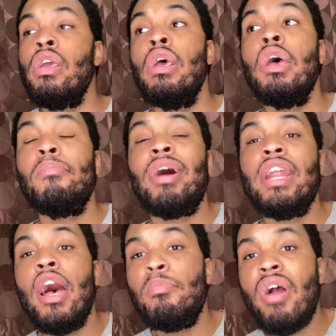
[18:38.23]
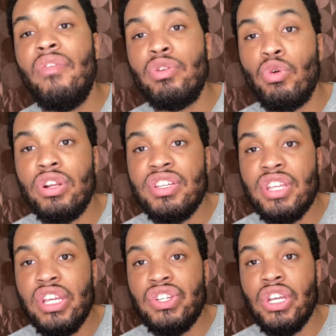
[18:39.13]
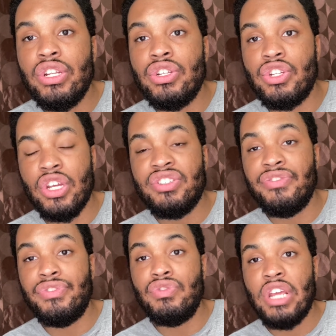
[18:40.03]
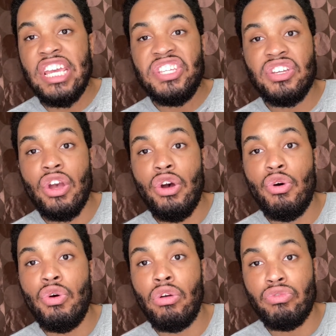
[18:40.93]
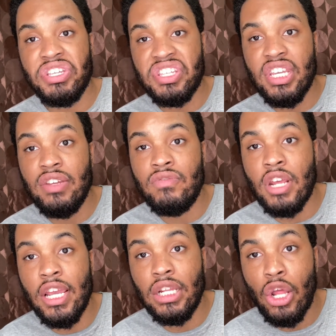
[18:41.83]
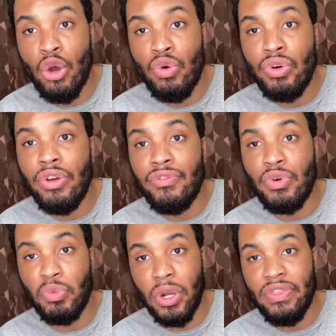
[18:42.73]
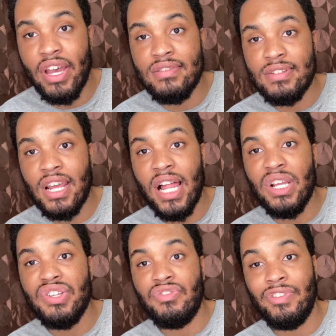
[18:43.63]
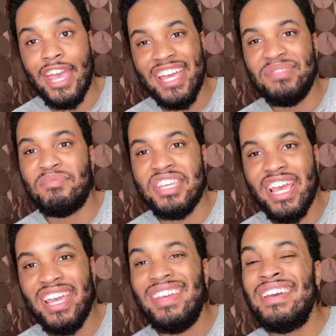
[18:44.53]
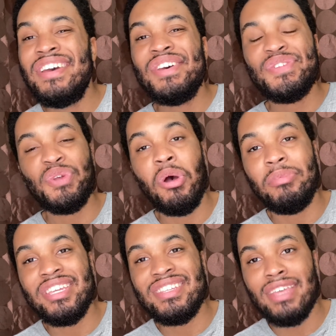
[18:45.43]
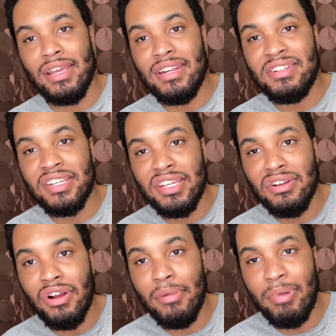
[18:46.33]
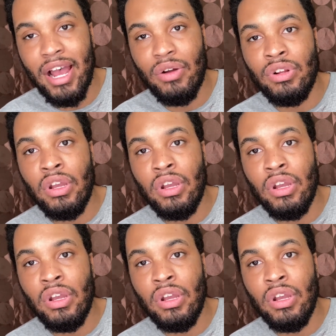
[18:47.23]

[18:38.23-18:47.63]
My nonprofit organization just a few days ago received a loan for $1,000 from the SBA. So I'm excited to hear about